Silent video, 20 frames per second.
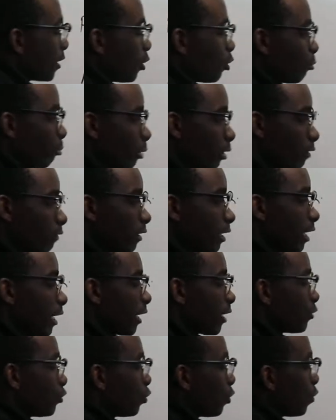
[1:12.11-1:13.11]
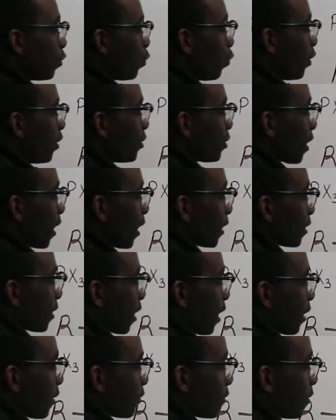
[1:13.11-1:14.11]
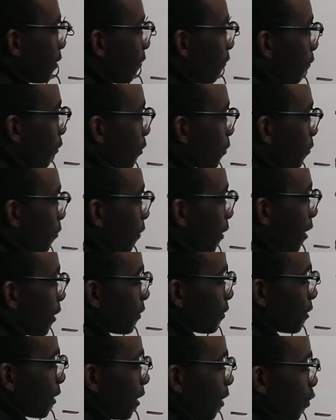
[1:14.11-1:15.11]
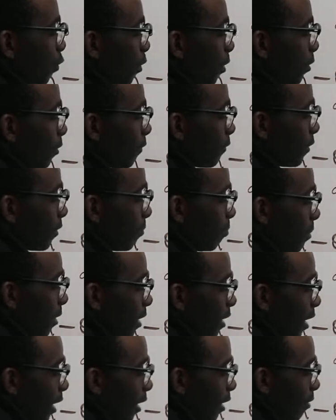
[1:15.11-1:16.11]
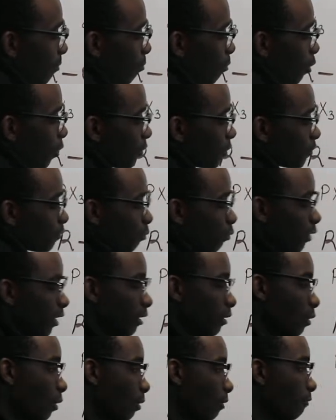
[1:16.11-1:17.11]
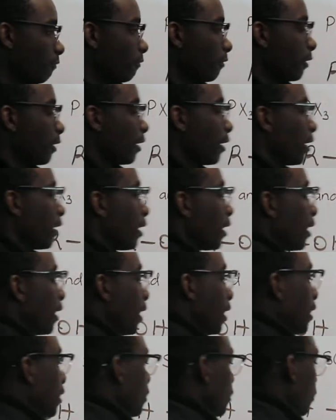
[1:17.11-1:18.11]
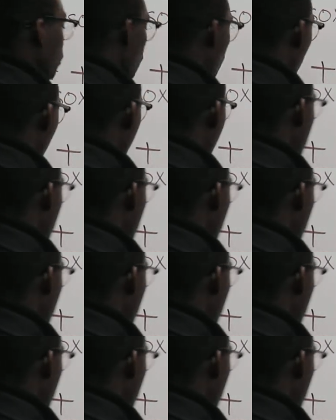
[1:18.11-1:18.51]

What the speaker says: a lone pair of electron which attacks the phosphorus, and one of the Br bonds break off, and we